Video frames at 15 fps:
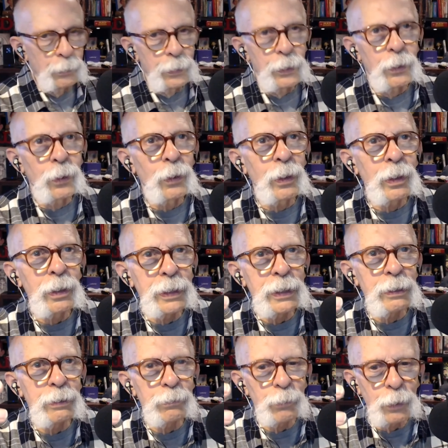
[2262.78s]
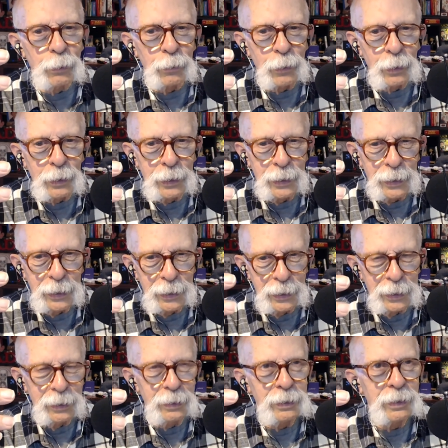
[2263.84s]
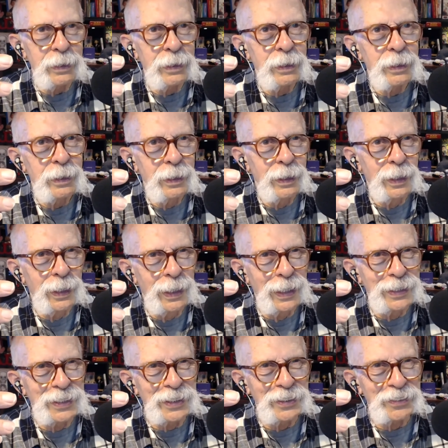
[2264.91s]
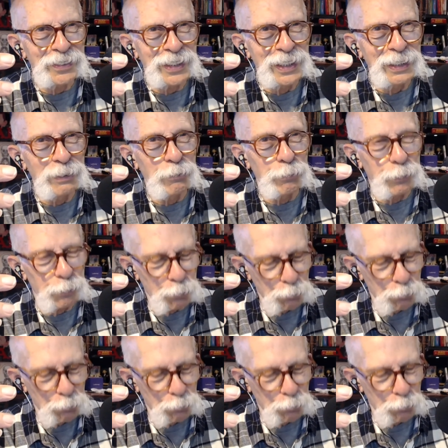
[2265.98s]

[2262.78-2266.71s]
We're all in, we're all in at this end for